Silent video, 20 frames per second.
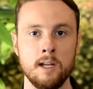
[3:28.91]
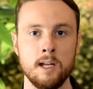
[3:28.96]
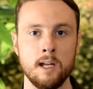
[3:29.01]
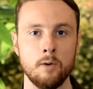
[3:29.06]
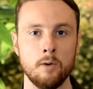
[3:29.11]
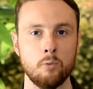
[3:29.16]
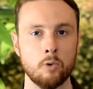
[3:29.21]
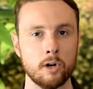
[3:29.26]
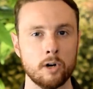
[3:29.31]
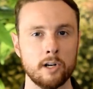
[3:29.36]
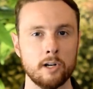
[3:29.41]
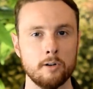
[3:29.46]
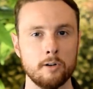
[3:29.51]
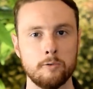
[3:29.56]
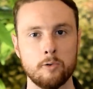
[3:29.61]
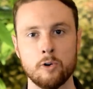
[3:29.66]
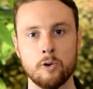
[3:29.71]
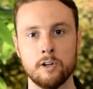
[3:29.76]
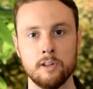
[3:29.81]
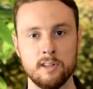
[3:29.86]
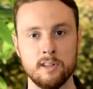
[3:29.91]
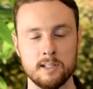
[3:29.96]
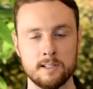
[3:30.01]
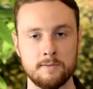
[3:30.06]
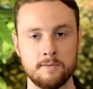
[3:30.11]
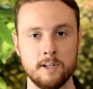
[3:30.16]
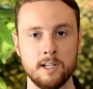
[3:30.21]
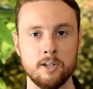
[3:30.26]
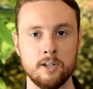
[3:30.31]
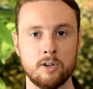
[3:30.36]
we're going to go forward in this
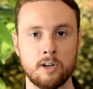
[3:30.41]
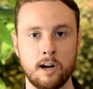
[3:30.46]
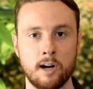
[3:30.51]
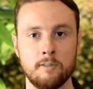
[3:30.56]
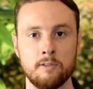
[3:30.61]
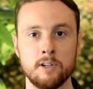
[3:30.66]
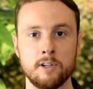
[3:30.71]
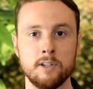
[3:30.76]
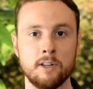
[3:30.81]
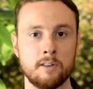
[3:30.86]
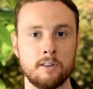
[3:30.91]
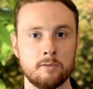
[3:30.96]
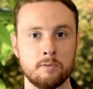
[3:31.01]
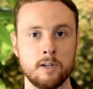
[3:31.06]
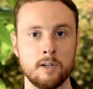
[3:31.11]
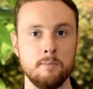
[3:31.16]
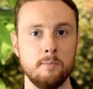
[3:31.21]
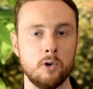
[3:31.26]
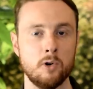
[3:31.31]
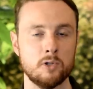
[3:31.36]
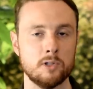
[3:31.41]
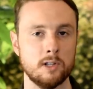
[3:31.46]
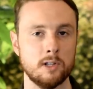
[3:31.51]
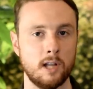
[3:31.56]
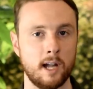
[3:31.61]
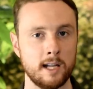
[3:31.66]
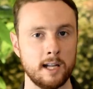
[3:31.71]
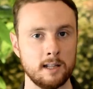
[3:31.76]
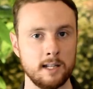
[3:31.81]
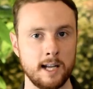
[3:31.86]
video covering the three most
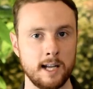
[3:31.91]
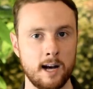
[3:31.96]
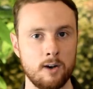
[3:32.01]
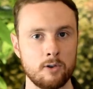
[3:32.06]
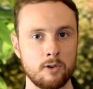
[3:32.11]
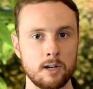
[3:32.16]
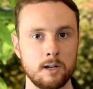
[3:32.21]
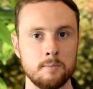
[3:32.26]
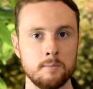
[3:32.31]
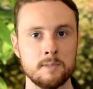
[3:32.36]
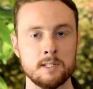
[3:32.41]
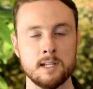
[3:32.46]
likely outcomes